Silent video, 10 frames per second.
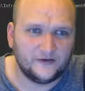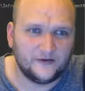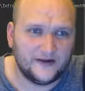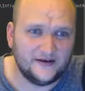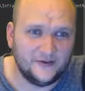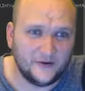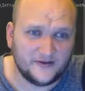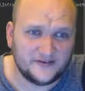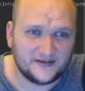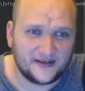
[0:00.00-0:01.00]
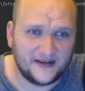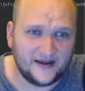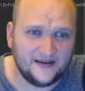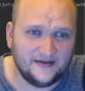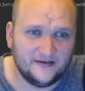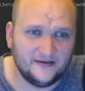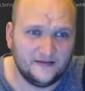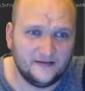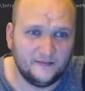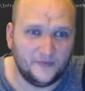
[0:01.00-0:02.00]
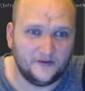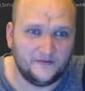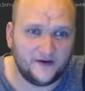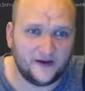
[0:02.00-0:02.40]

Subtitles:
a new host. Can I modify